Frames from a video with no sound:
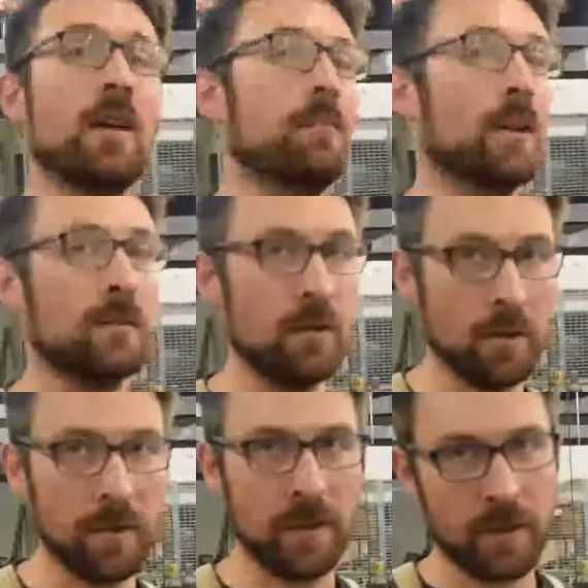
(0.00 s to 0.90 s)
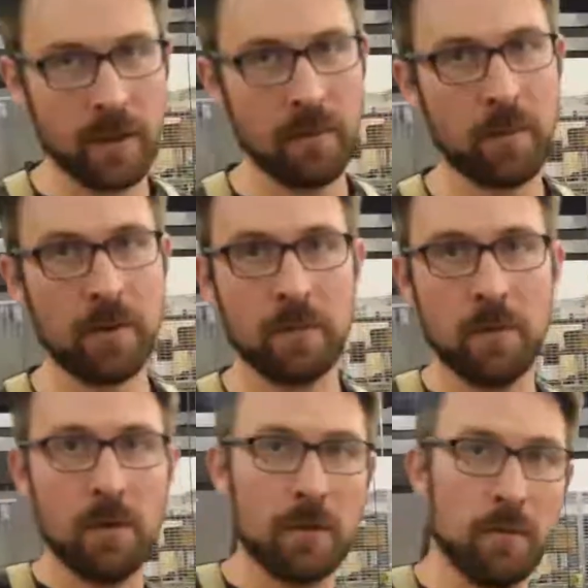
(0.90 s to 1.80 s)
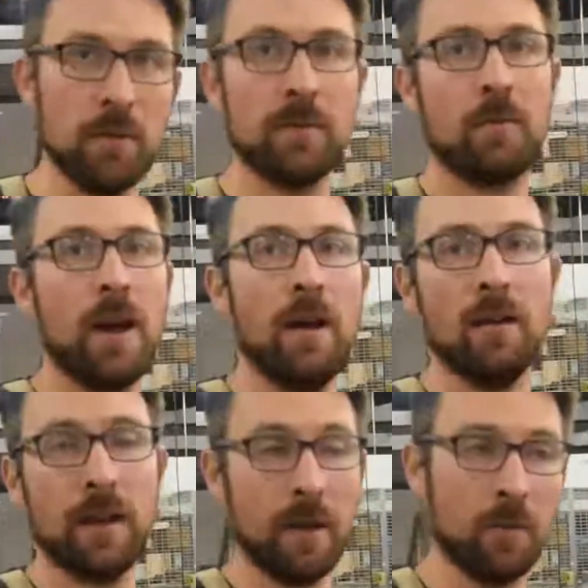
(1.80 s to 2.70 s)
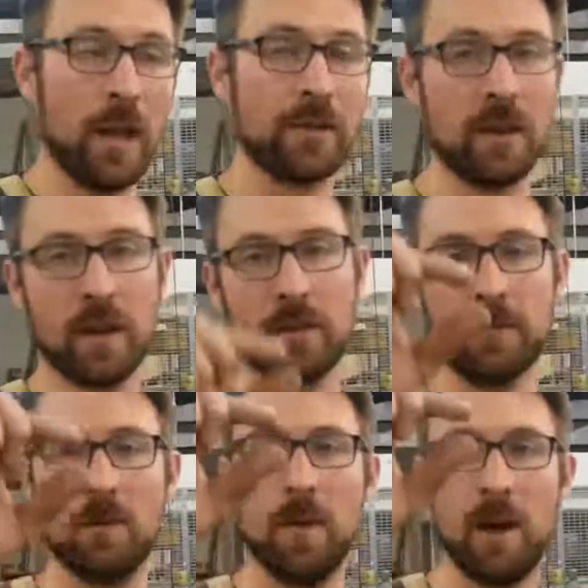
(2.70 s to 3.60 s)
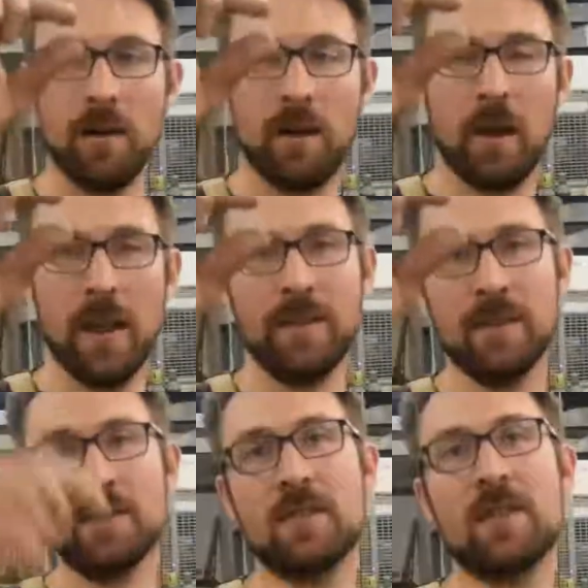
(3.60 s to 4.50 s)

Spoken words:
but uses the same principles, moves around, and will actually cut through about eighth inch